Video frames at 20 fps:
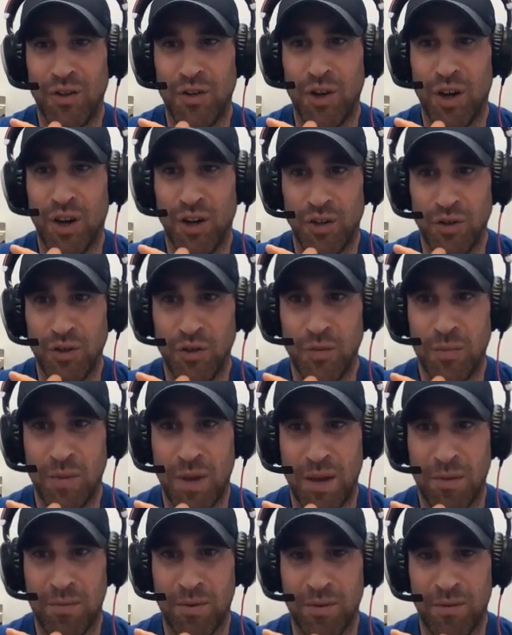a
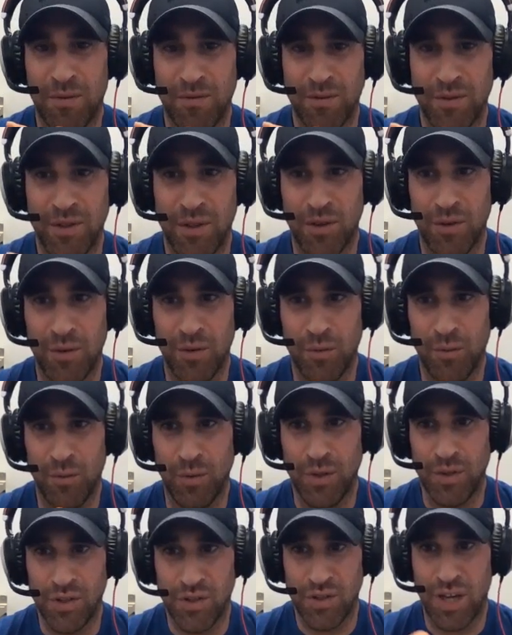newspaper. So
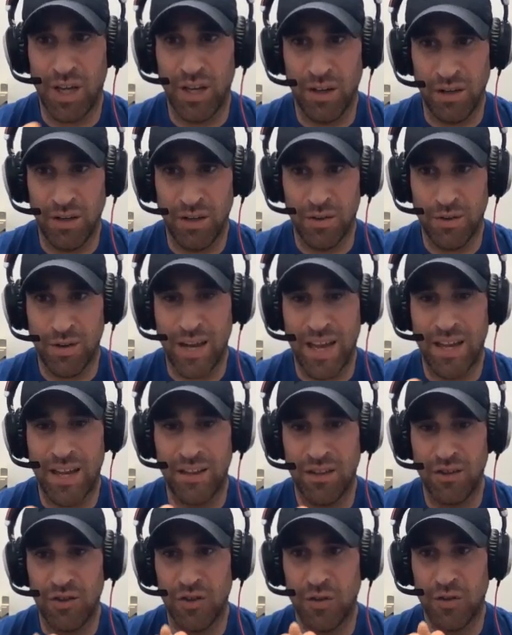we just had another ad in
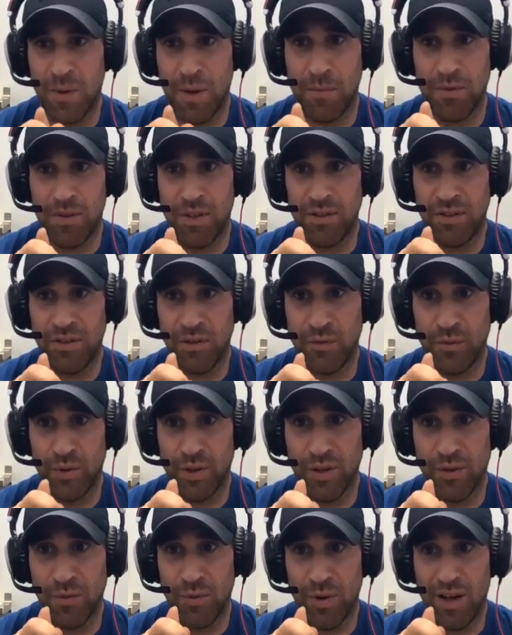the newspaper that did
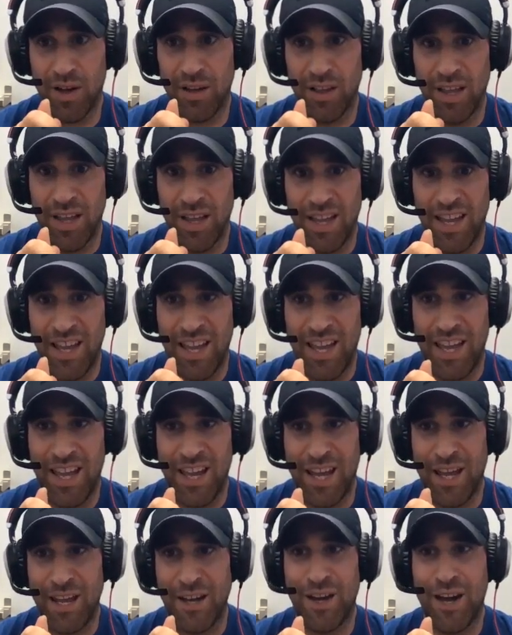really well.
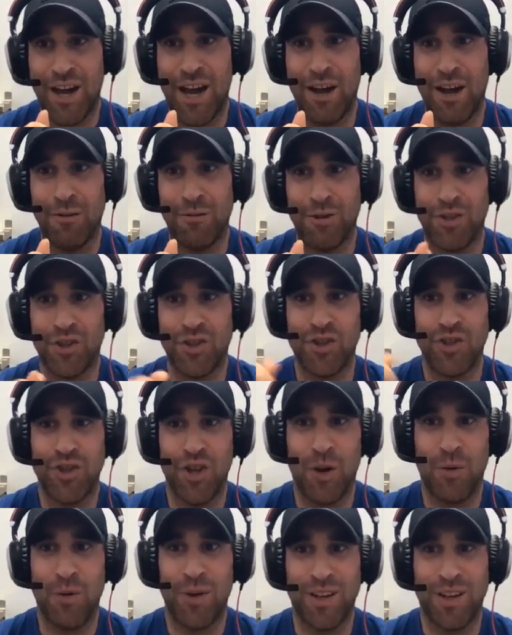And I was
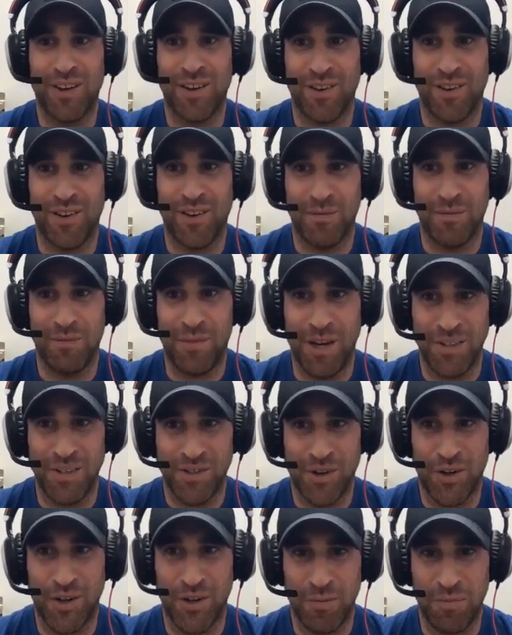showing my
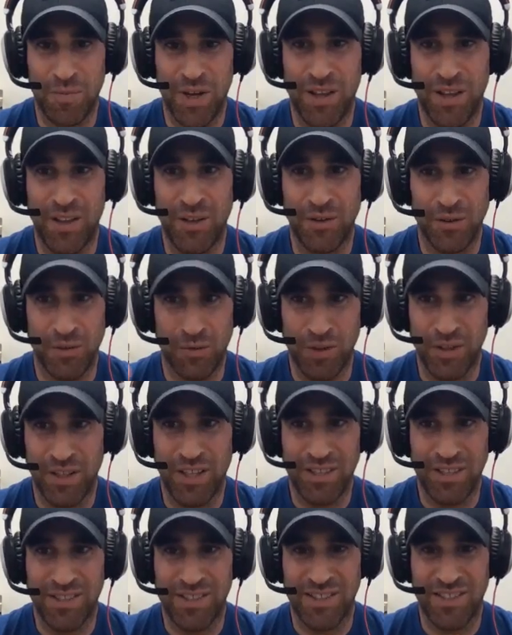daughter, Bella, who's really
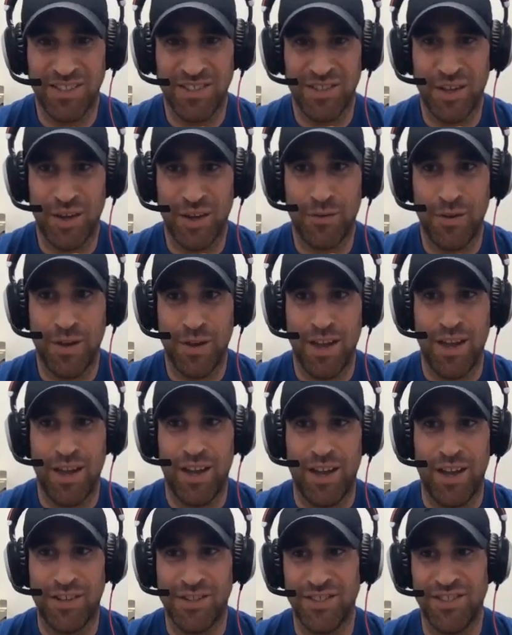into this stuff.
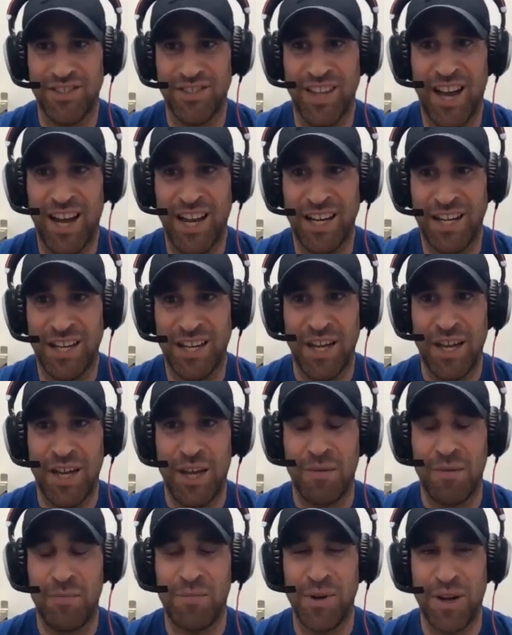She's 9,
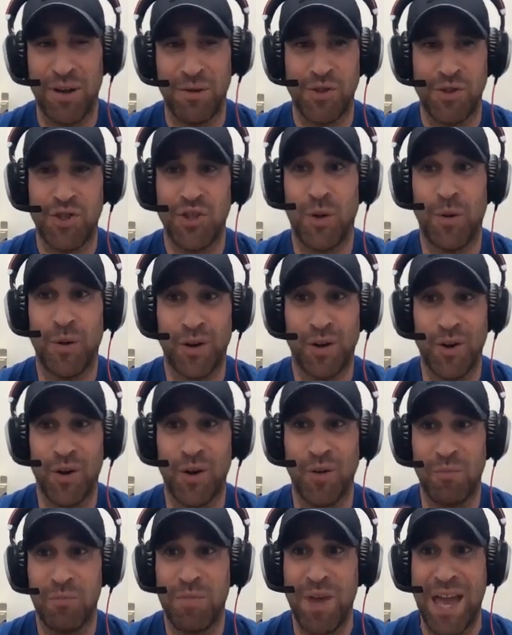but I was showing
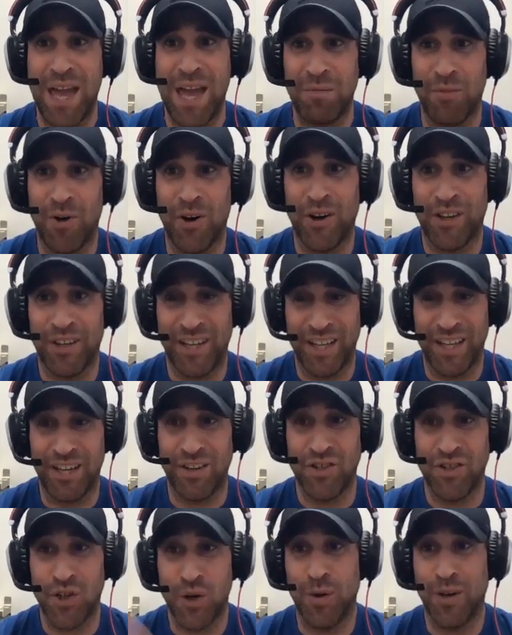her bad marketing and
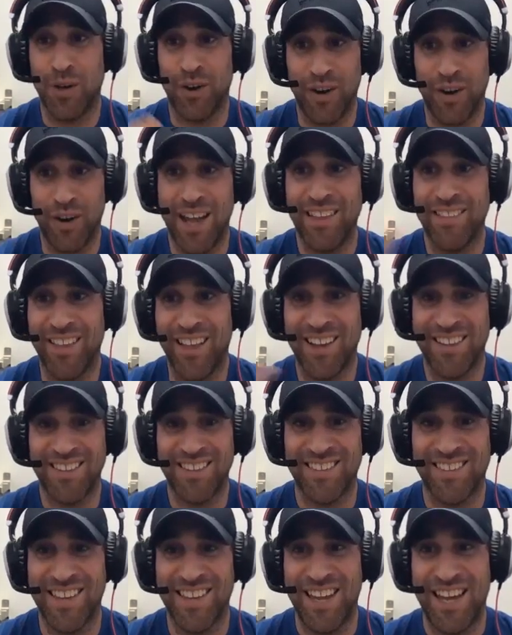showing her
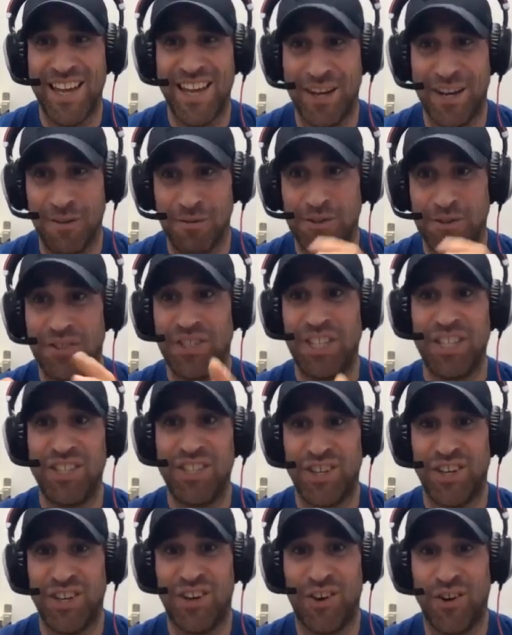headlines. And I was
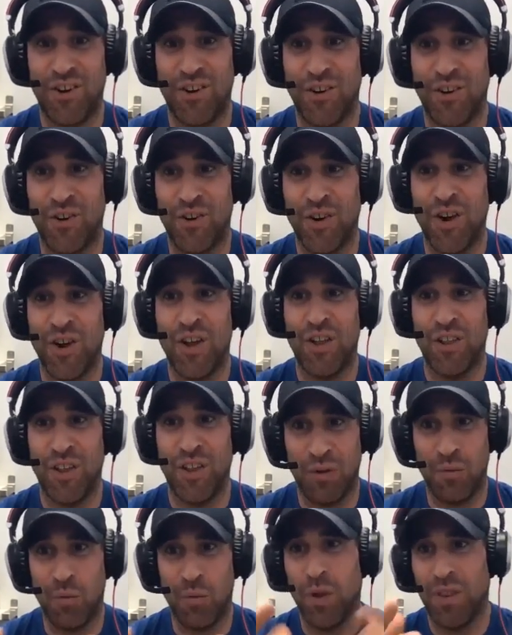teaching her
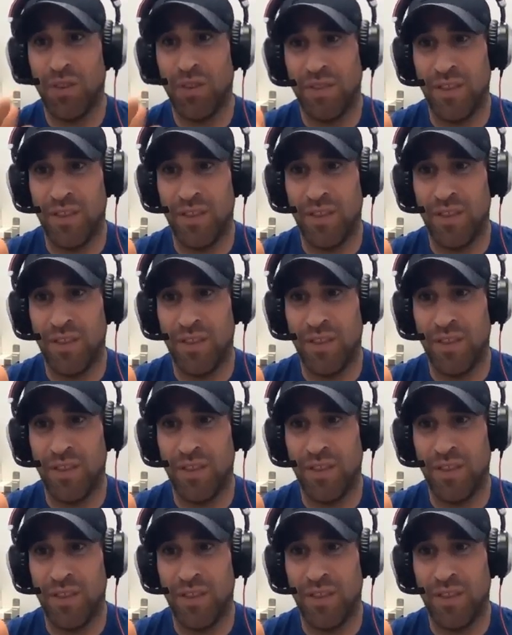like what